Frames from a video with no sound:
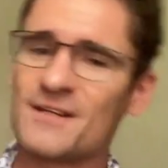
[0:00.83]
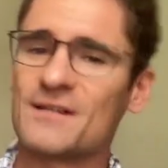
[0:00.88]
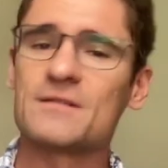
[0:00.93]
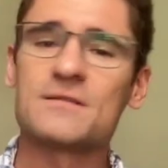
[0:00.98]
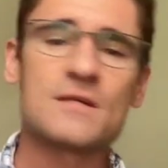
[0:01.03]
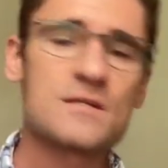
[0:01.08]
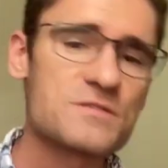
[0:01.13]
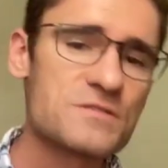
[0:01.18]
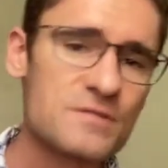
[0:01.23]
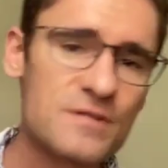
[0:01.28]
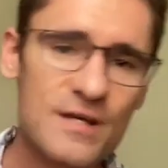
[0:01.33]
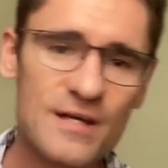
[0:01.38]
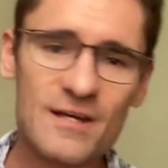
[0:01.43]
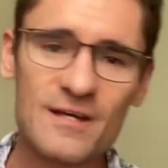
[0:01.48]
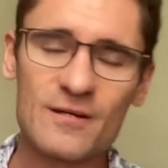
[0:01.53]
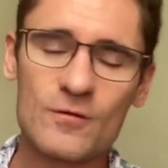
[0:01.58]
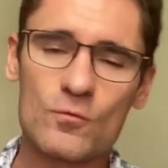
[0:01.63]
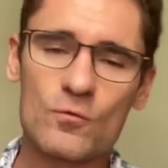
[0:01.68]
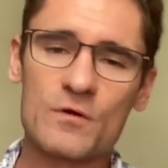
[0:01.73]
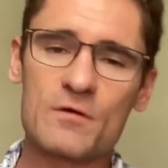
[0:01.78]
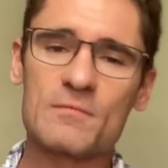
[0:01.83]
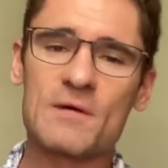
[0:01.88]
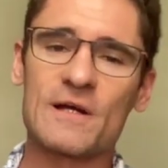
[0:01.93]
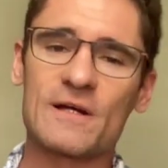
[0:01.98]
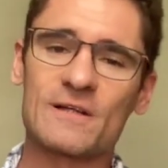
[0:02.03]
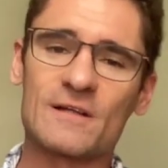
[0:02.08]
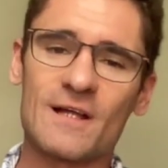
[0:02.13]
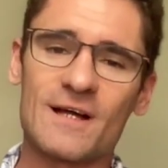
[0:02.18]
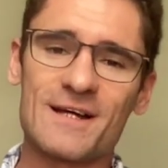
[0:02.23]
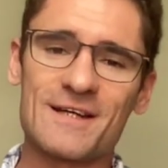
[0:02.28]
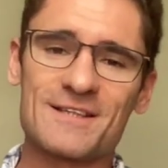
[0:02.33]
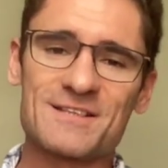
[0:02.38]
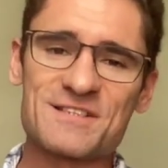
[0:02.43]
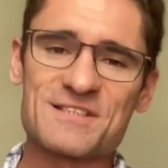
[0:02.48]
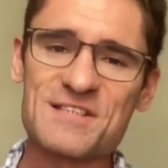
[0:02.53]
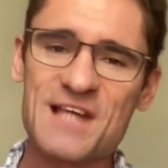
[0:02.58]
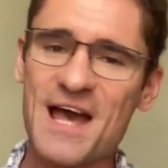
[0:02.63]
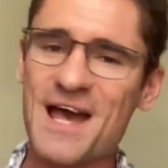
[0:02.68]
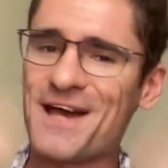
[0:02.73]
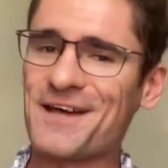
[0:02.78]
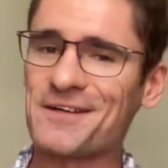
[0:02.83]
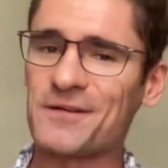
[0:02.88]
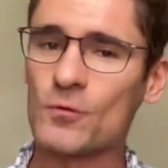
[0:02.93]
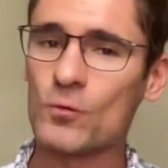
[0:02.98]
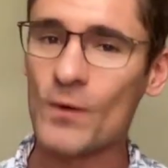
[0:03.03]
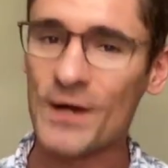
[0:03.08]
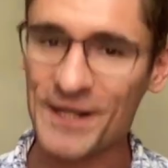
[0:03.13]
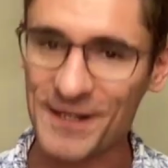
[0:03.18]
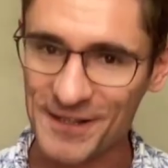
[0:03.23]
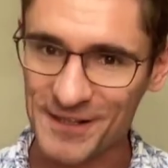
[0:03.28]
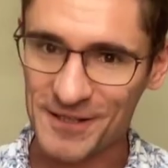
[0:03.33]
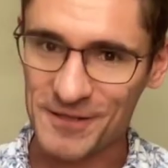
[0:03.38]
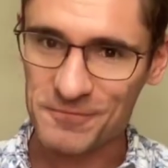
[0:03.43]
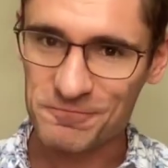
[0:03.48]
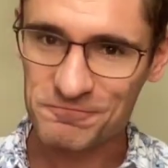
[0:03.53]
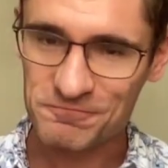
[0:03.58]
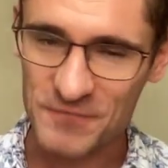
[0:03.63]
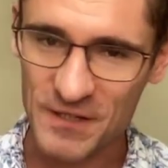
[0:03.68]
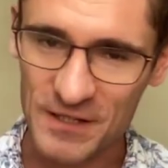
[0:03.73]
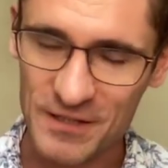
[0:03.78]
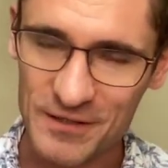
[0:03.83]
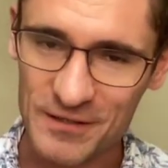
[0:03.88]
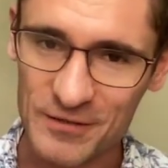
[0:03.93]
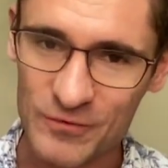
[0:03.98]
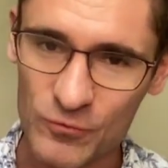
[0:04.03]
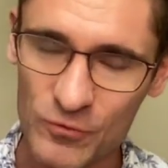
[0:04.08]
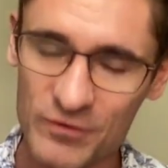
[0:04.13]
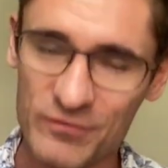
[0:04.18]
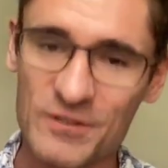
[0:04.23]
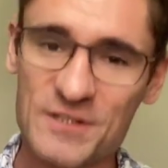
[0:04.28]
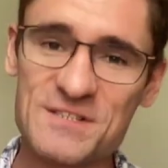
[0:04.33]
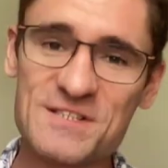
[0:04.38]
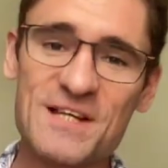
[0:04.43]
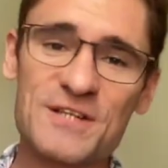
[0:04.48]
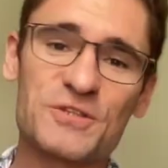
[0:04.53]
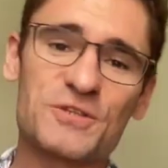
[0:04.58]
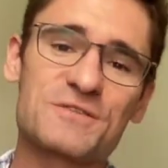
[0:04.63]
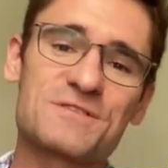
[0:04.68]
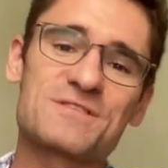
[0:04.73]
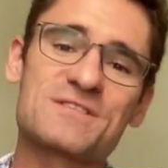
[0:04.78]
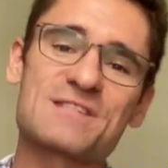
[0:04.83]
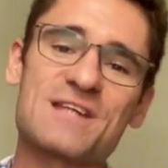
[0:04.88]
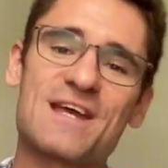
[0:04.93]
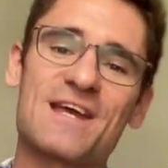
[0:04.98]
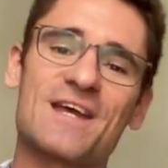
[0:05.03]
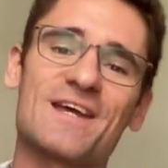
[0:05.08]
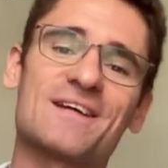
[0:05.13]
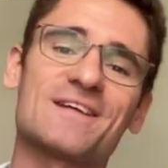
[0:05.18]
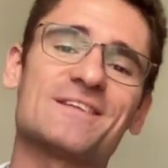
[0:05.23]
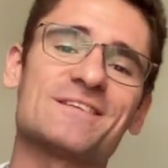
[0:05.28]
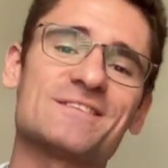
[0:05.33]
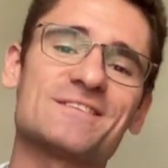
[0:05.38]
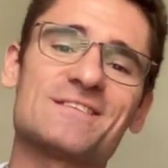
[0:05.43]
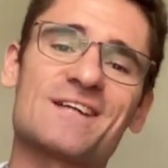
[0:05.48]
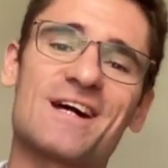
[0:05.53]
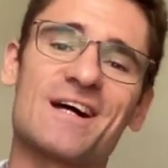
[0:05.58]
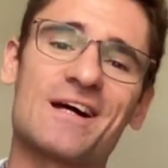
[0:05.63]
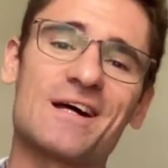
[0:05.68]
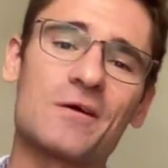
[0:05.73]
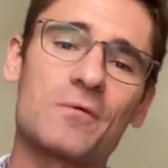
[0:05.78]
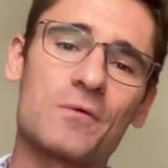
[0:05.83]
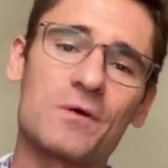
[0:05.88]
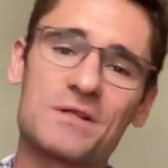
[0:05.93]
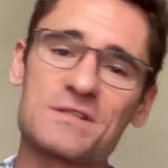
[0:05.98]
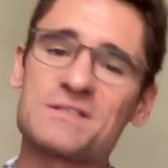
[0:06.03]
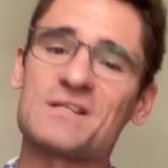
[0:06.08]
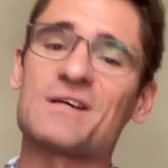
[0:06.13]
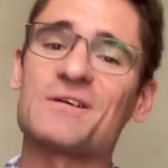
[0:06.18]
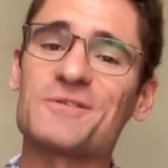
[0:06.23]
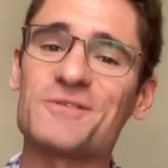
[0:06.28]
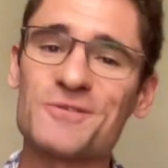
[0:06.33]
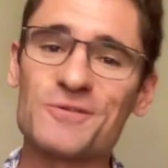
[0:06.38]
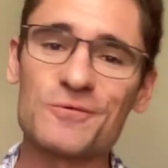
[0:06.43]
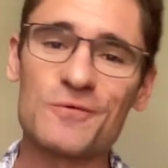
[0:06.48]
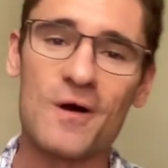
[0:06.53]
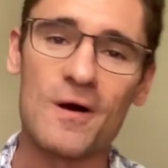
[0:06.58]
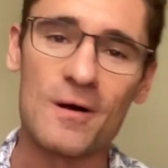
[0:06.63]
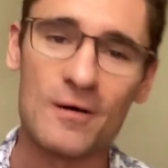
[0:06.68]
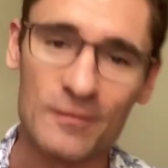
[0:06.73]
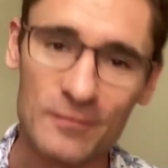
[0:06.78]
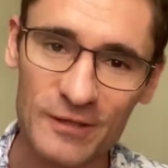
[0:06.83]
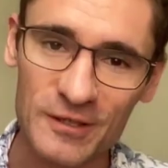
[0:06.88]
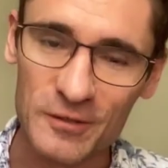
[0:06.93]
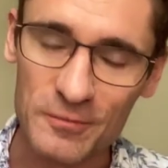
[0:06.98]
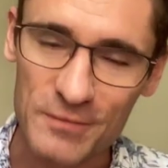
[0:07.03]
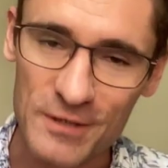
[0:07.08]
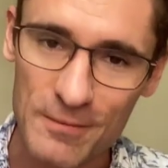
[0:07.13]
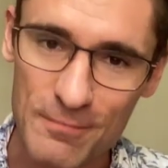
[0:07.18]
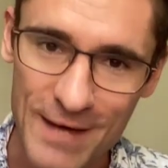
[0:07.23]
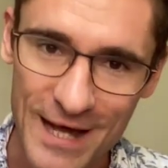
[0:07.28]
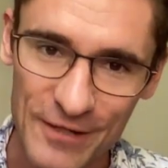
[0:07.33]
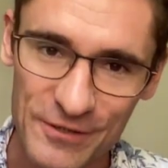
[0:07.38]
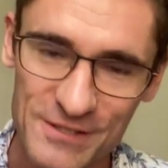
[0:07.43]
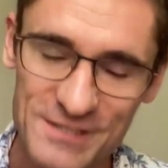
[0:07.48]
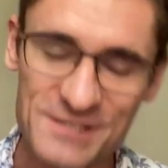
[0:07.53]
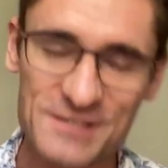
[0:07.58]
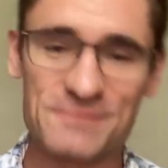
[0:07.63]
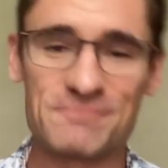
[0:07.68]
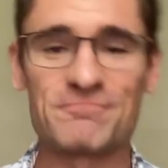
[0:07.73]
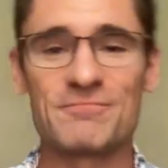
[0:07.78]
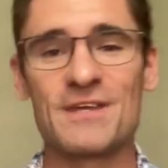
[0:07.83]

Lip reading: Yesterday, one of my clients had an awakening in one of our sessions, and I want to tell you a little bit about it.